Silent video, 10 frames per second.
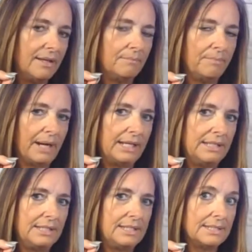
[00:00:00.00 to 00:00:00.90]
by
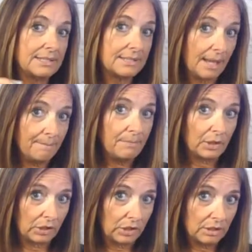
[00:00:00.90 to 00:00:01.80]

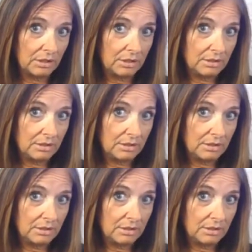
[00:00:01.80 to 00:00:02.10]
December